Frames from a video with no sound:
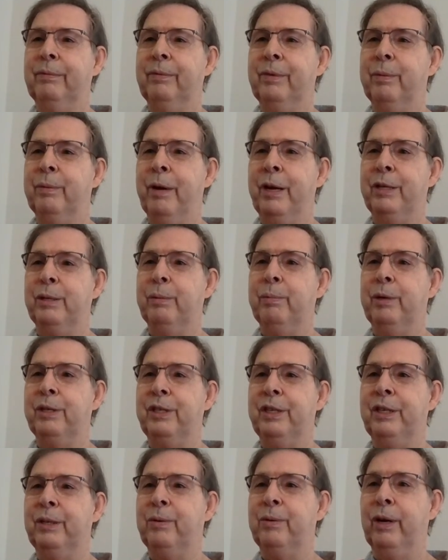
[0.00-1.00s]
with
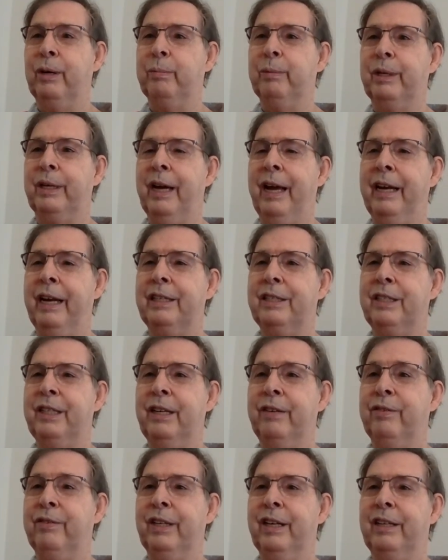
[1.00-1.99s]
measurements in quantum mechanics,
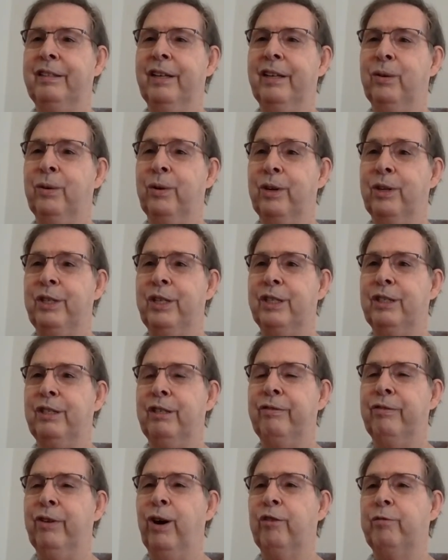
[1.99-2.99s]
given that it ought to just
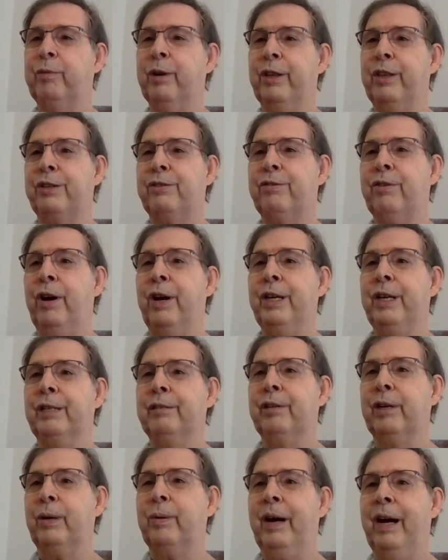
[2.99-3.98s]
evolve by the
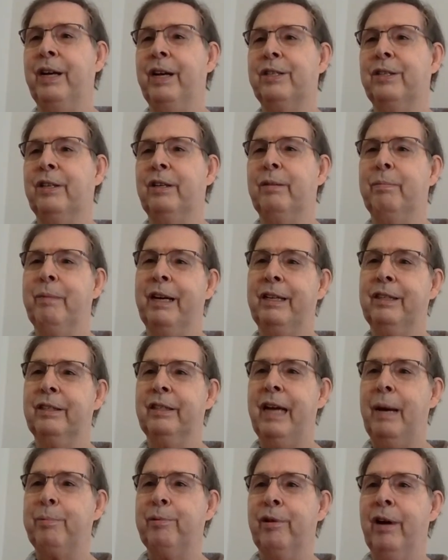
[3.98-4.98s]
Schrodinger equation and make
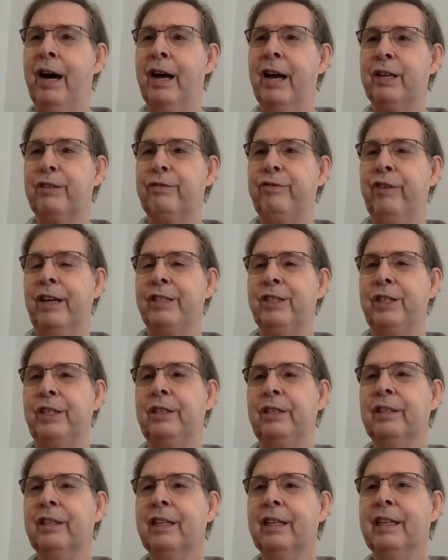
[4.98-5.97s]
the apparatus fuzzy
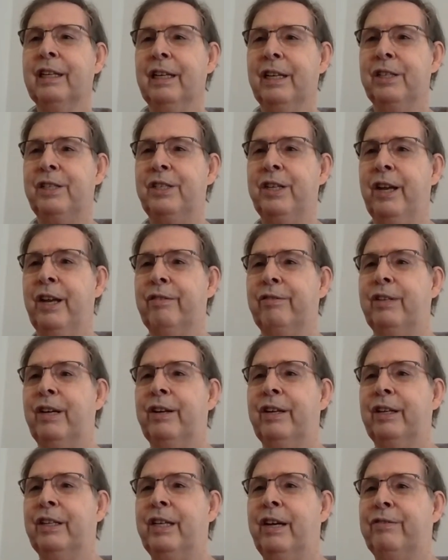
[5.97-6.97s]
instead of
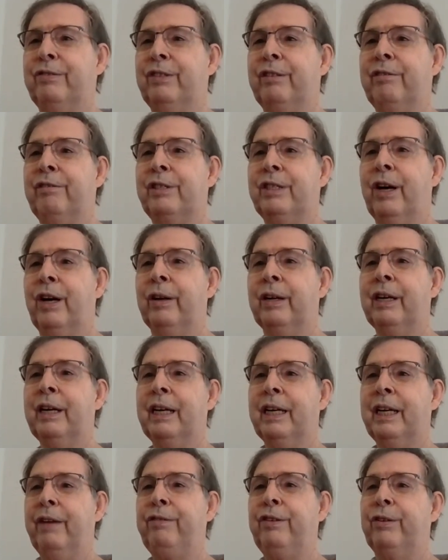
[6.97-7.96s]
getting a definite result.
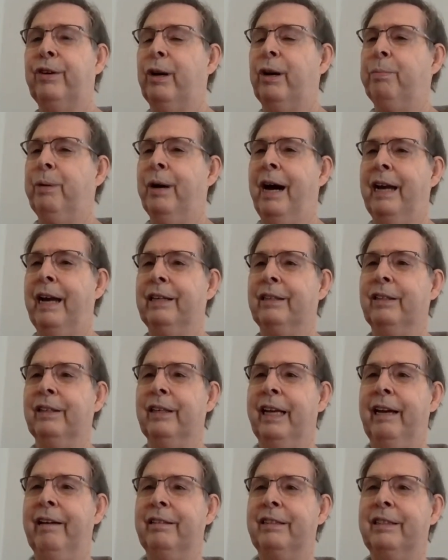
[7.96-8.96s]
If you've got a particle
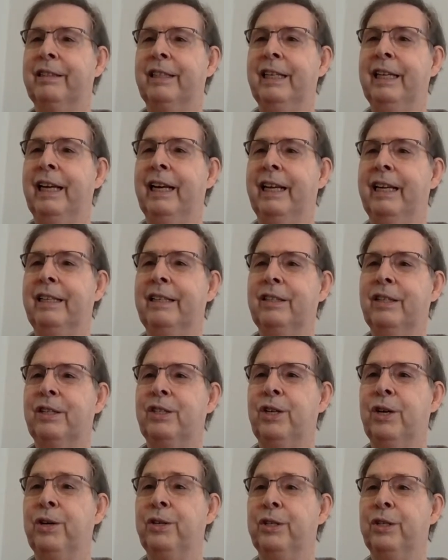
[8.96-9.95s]
there, it clearly
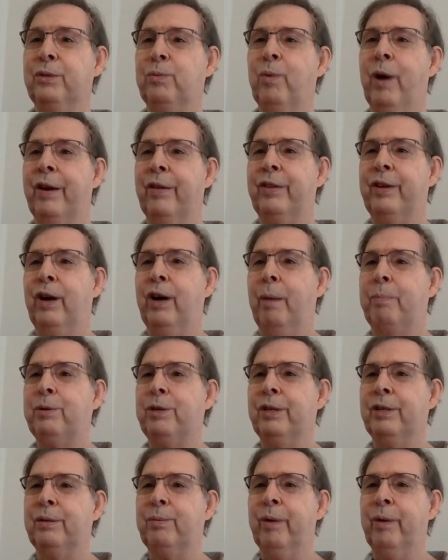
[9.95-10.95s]
chooses one of the
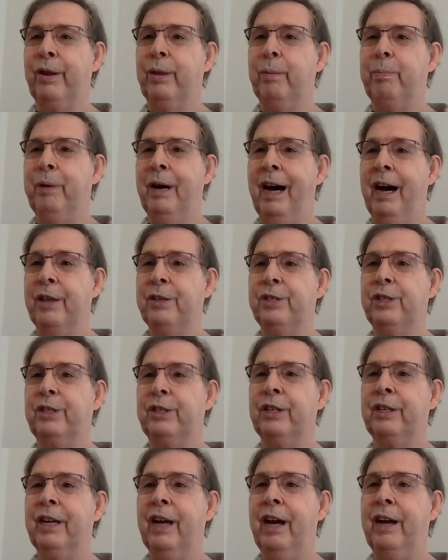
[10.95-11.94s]
options, one of the paths that
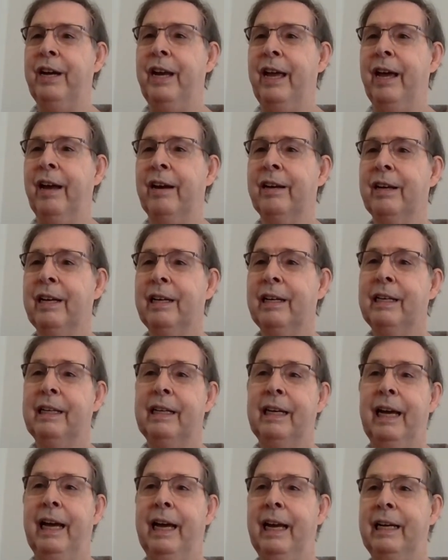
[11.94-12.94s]
can go down,
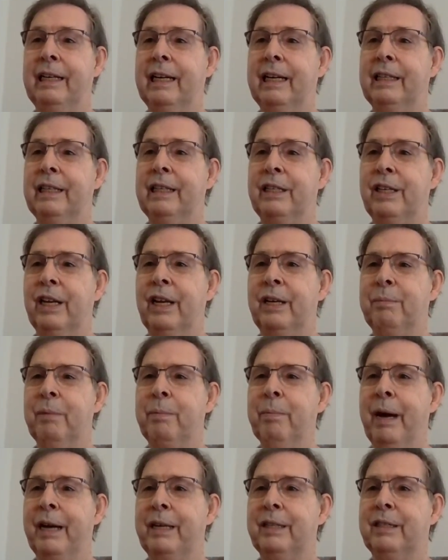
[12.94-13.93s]
and
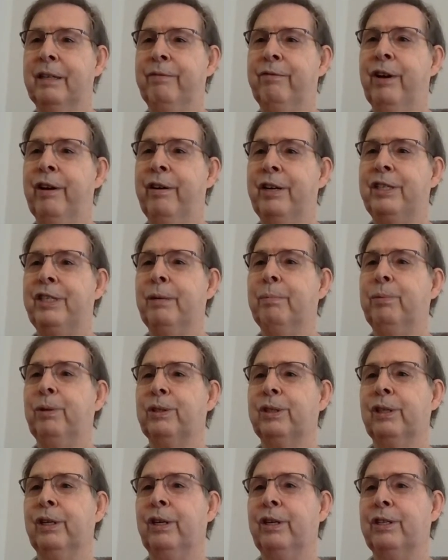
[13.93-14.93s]
it makes it a very
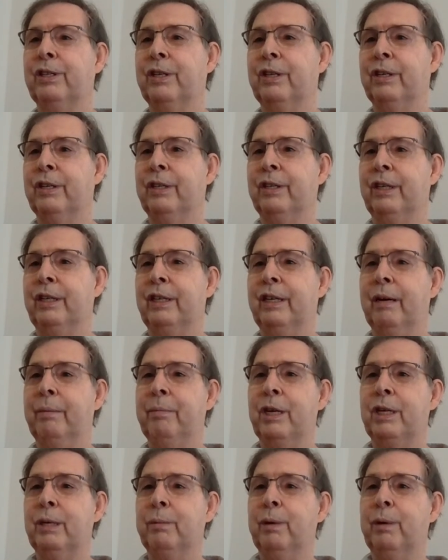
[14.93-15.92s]
simple solution to the
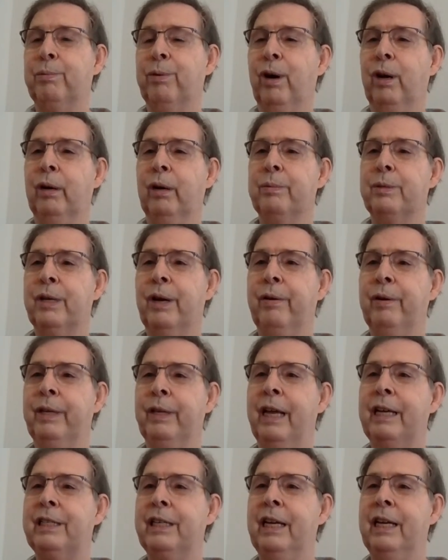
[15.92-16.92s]
measurement problem. So in
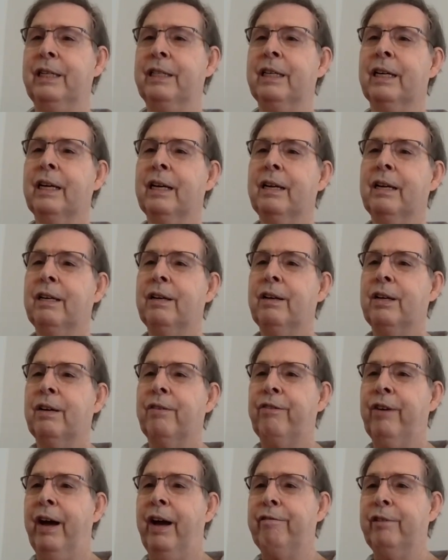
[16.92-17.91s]
that sense,
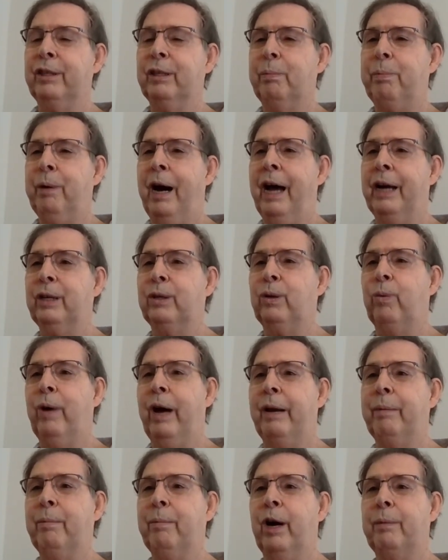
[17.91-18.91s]
favouring the particle
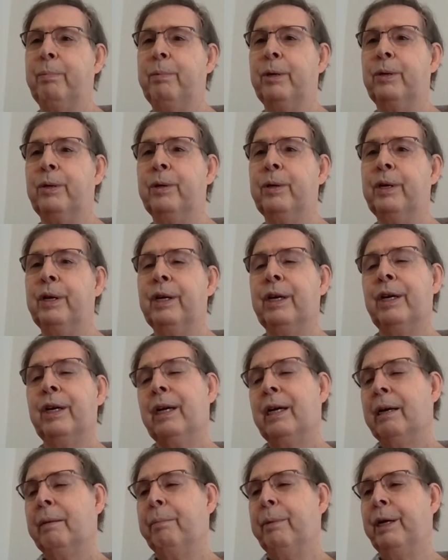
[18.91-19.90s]
one might be good.
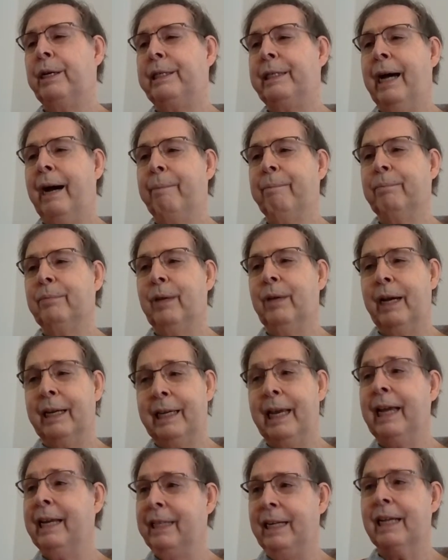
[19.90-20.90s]
But
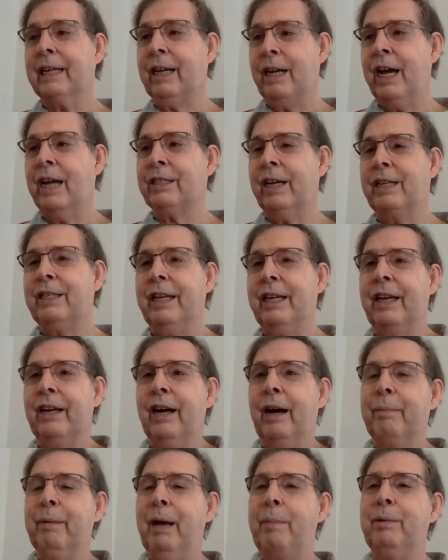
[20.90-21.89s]
again, you know, as I said,
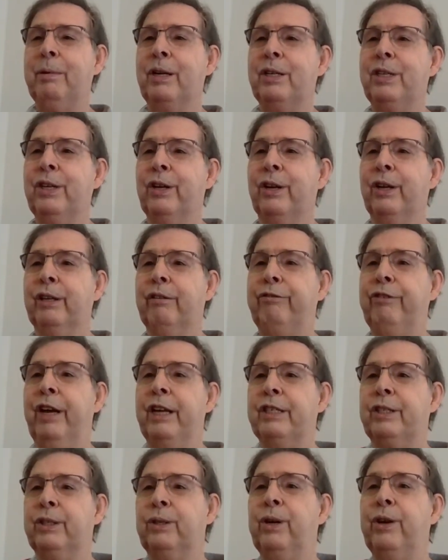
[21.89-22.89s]
I'm happy to sit on the
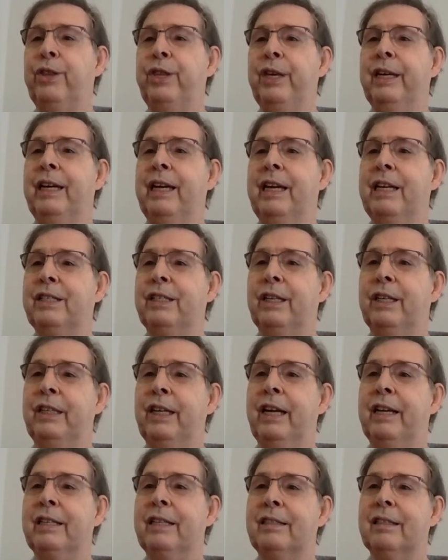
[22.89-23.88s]
fence. The good thing is that
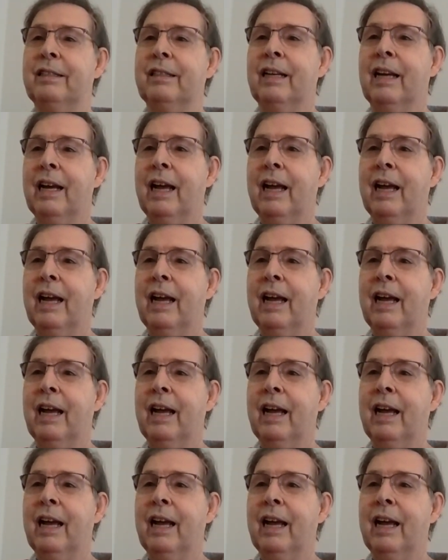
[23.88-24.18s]
there's